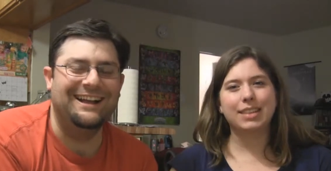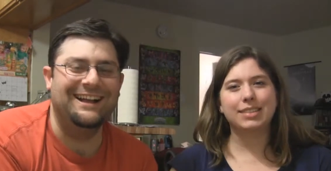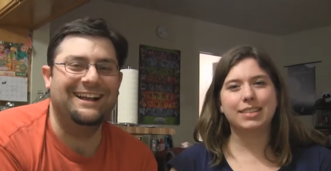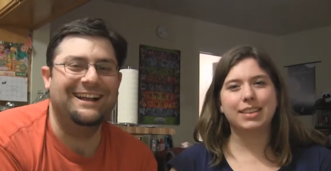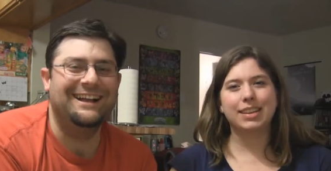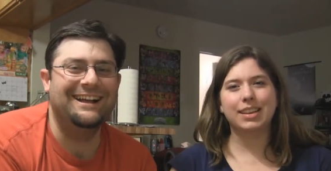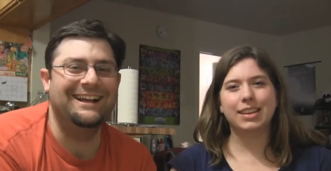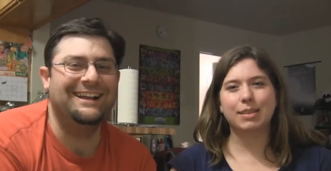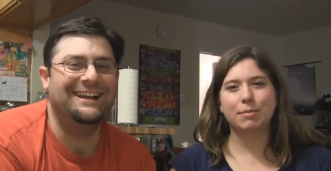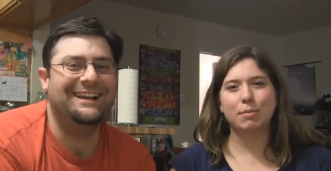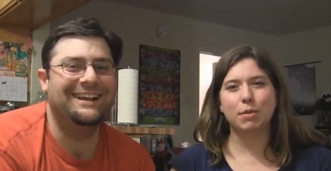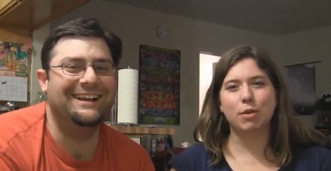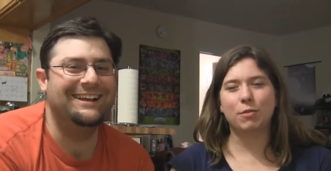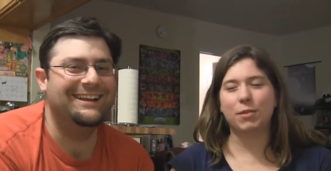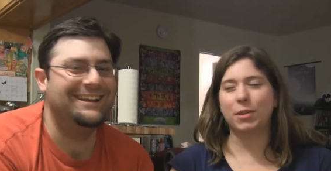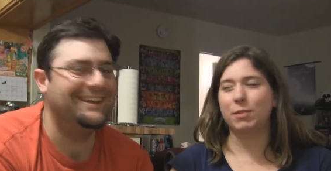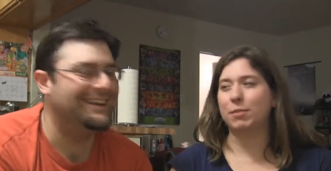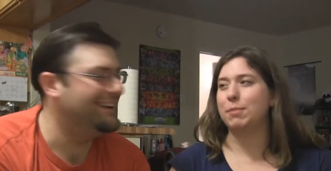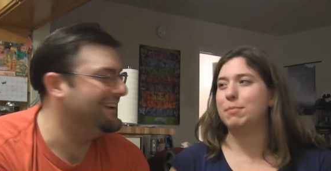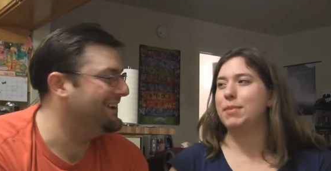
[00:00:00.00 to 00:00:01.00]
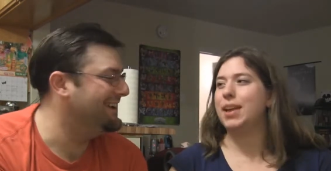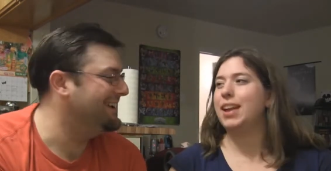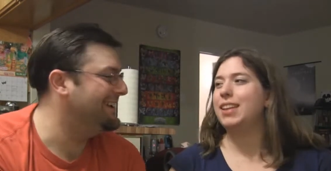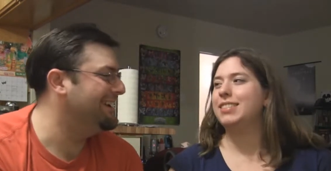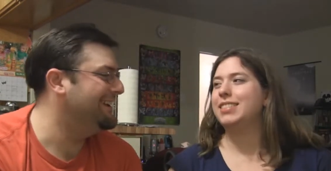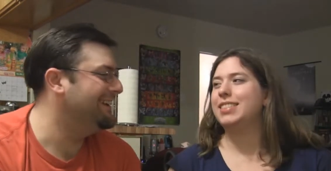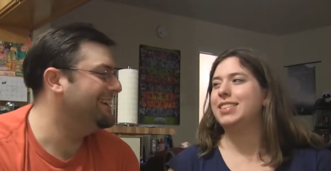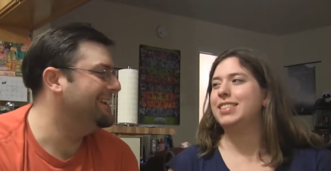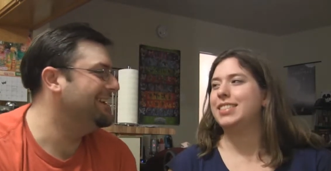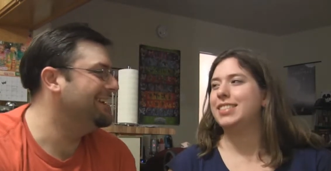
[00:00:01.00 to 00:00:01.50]
Speaker 1: pacing in a movie from
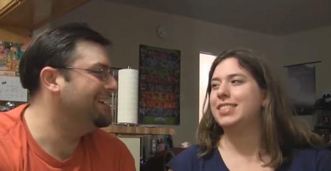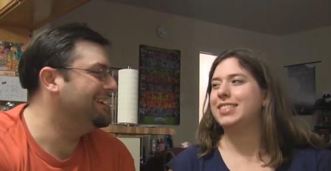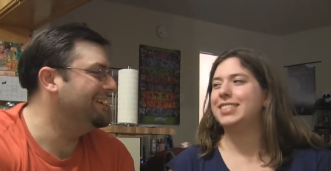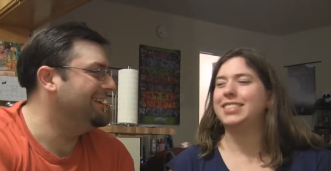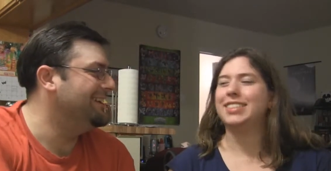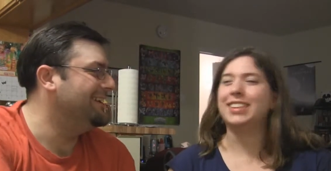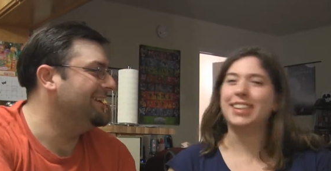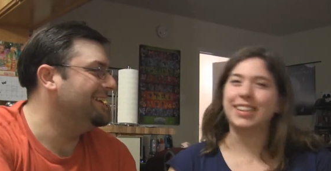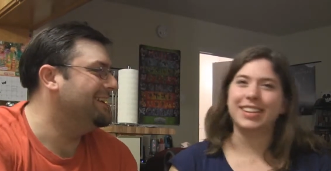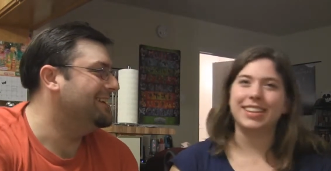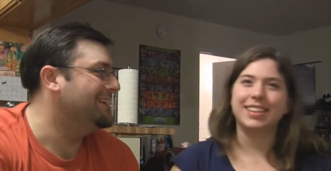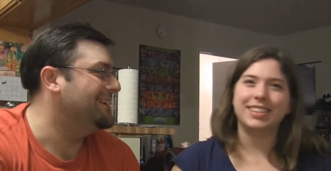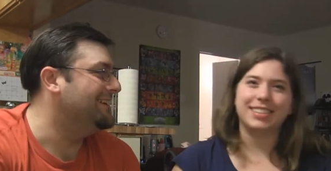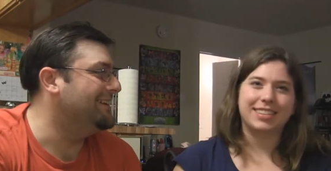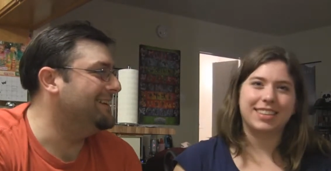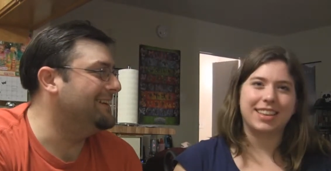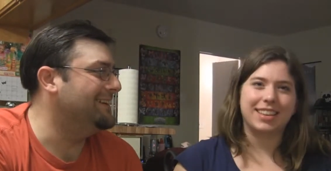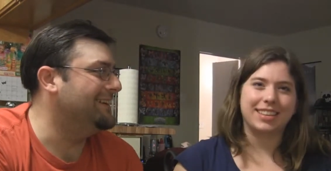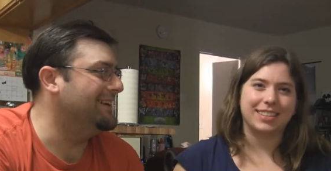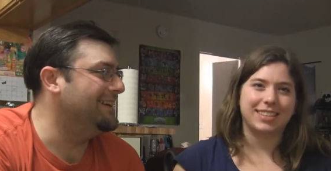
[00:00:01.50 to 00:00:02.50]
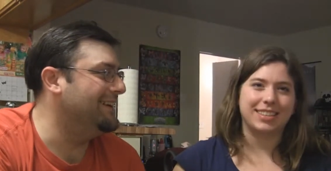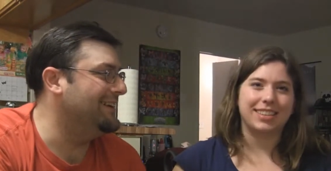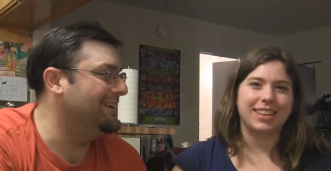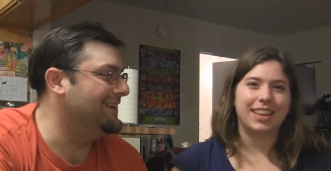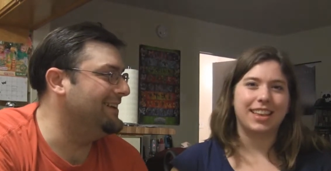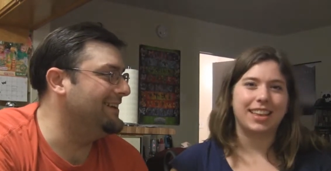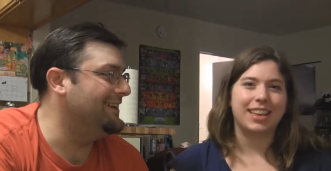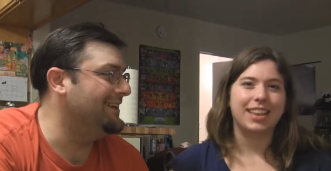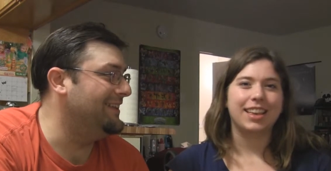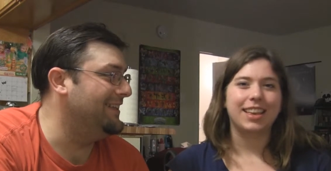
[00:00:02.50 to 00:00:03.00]
1913 is is
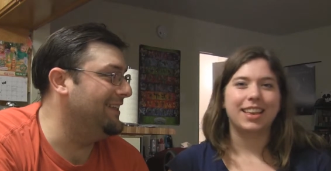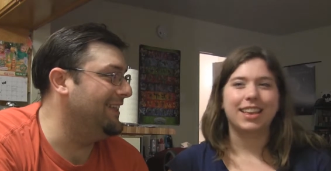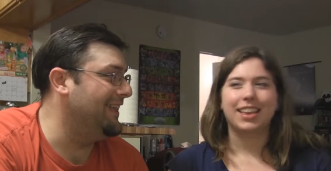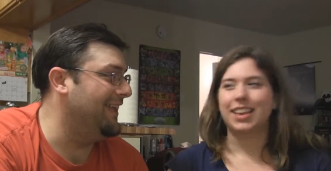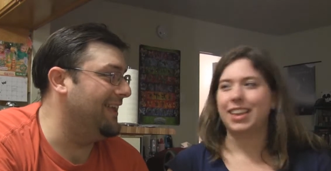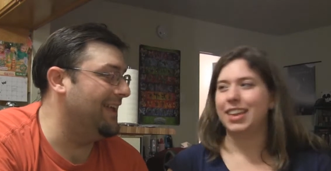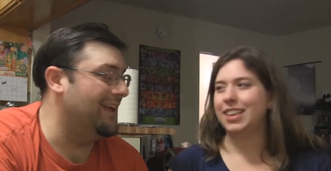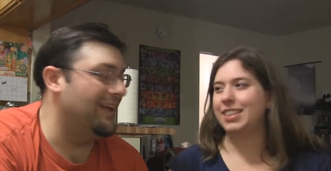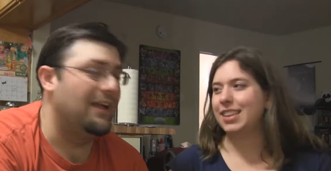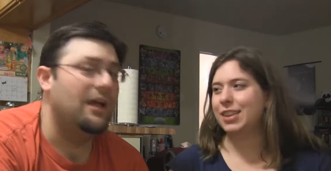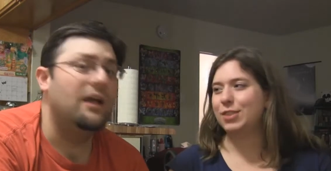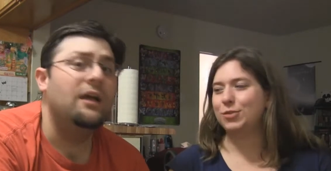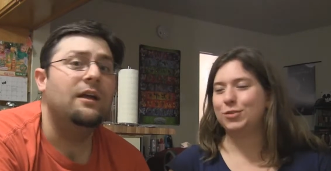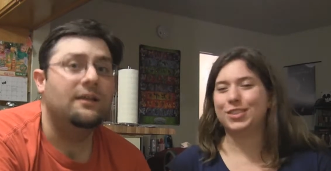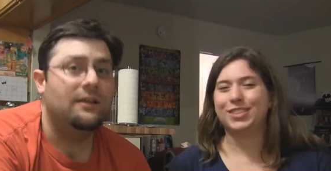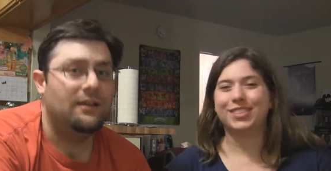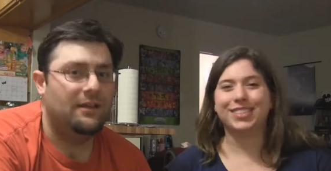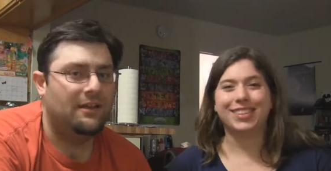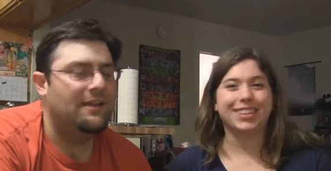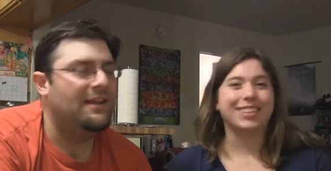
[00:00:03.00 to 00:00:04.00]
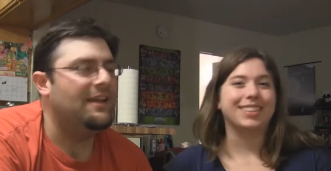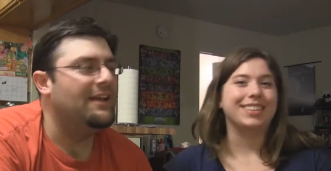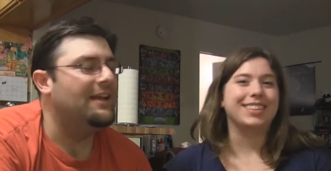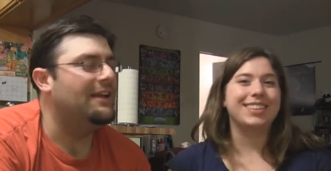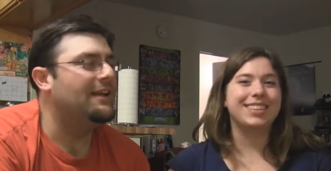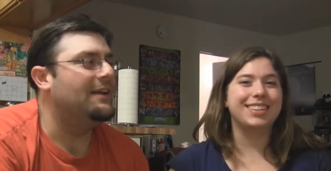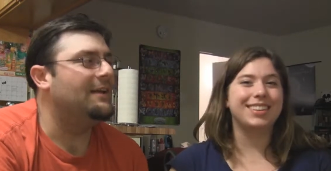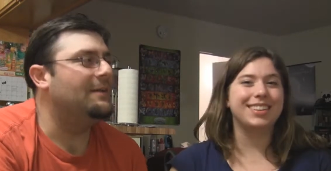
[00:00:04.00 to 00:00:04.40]
is interesting.